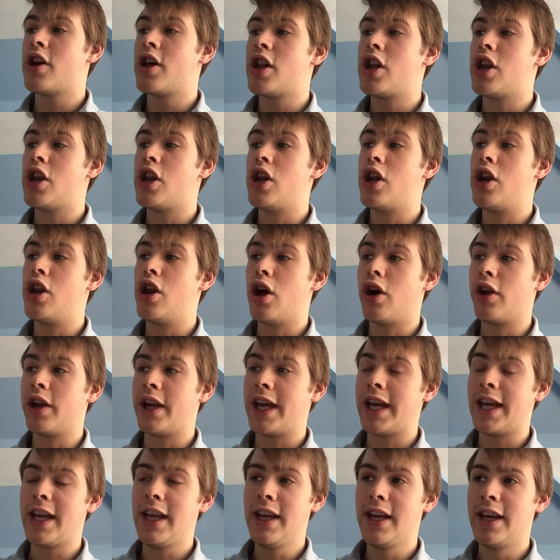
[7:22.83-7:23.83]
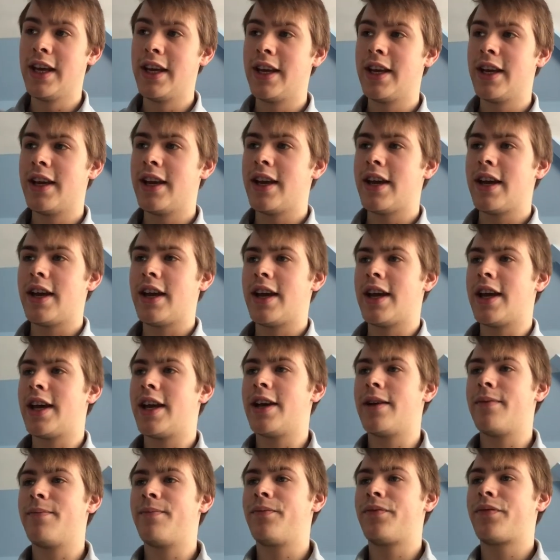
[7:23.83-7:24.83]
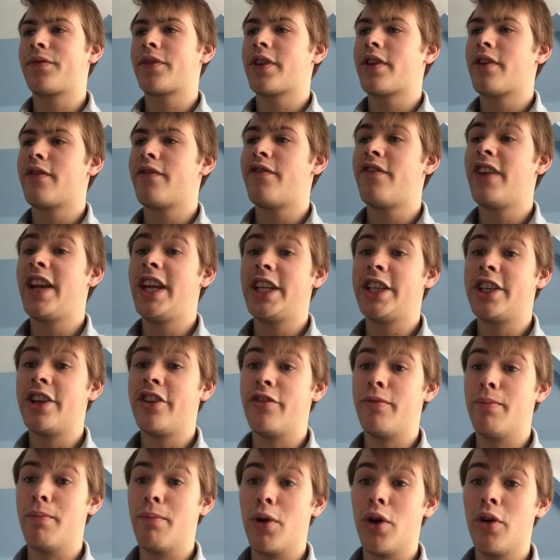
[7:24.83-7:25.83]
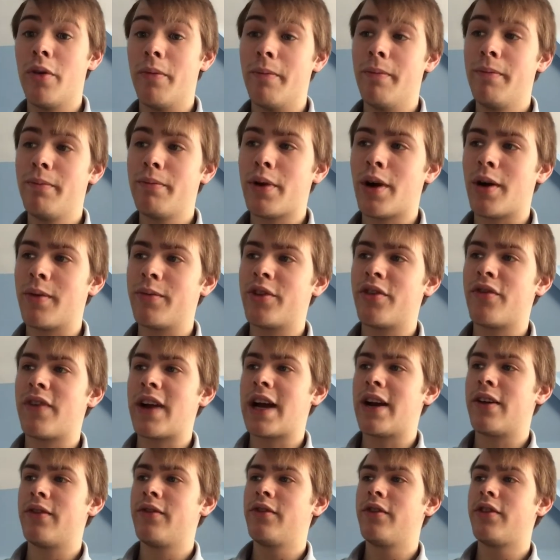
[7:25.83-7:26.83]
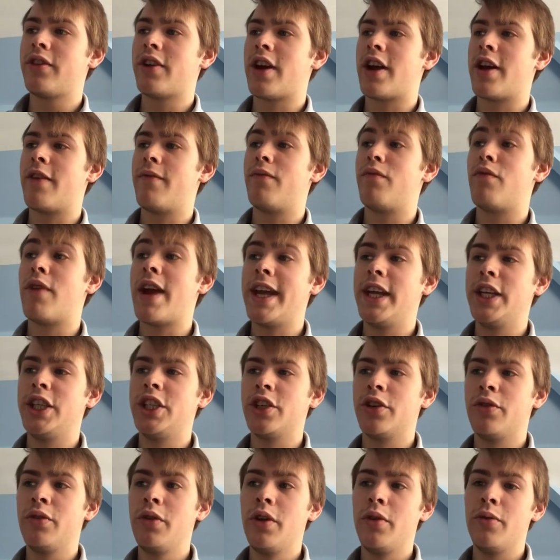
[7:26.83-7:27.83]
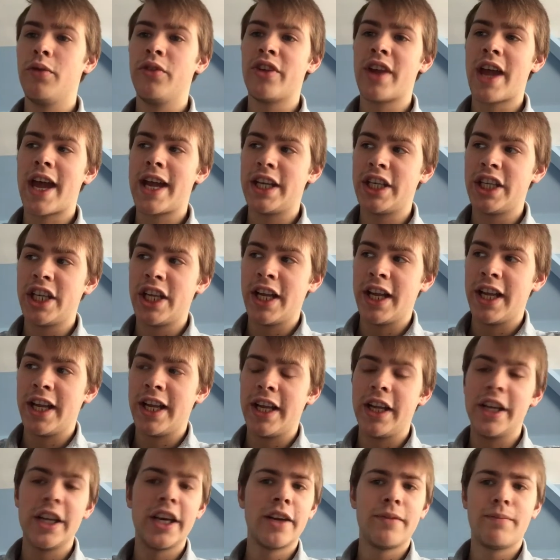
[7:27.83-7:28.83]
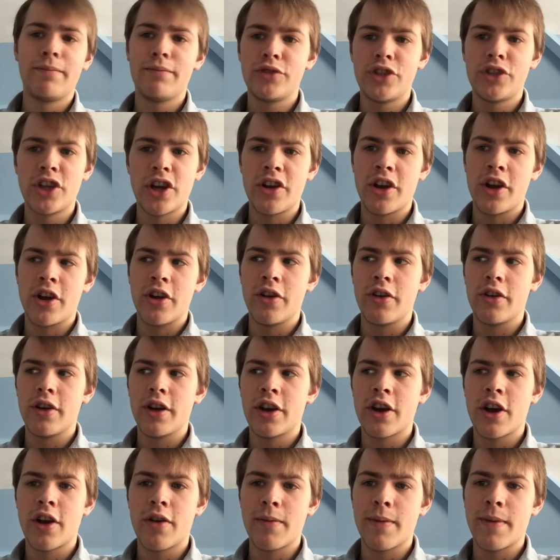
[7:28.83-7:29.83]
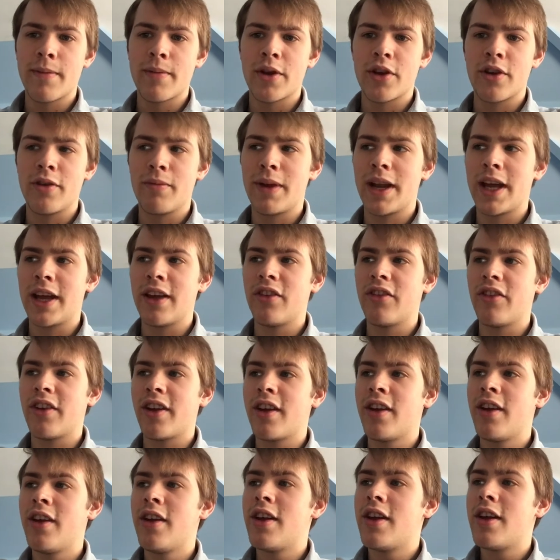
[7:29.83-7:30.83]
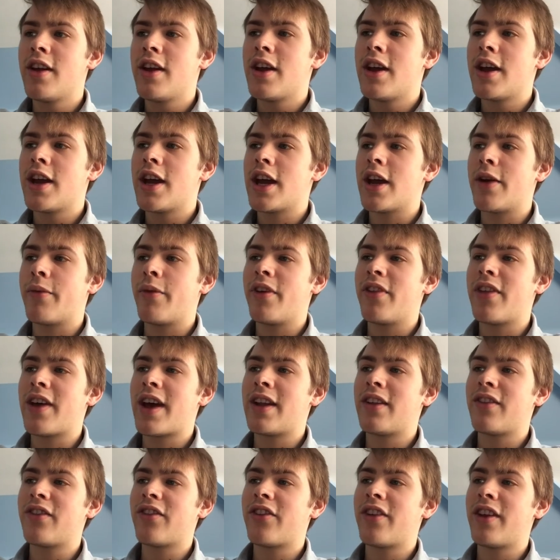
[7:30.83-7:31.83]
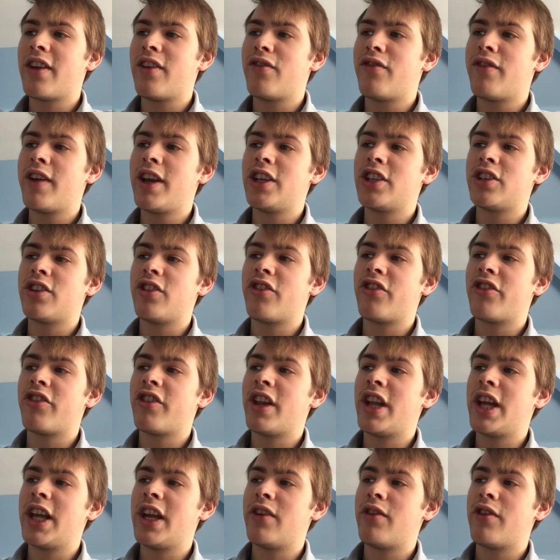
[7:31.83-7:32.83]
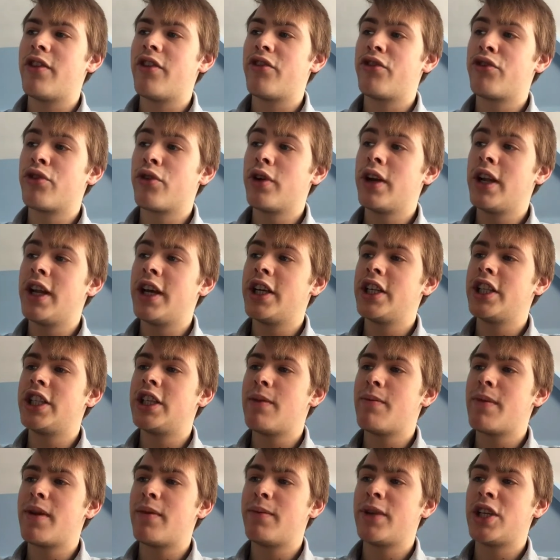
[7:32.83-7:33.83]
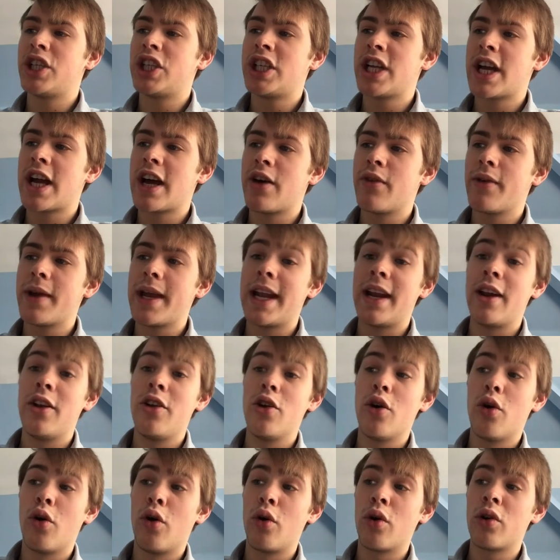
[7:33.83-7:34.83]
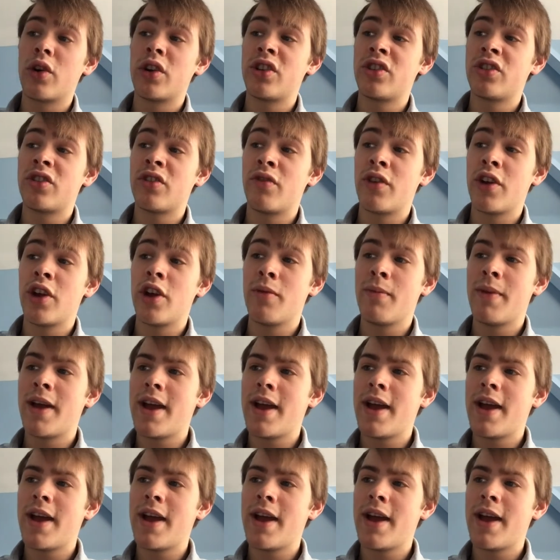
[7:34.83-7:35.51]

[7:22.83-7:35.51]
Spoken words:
Lonnie. Finch's mum pops around, Rachel, who was head cheerleader. I can't remember who plays her. We then see Finch and Selena in the toilet, Jim and Michelle in an orchestra room,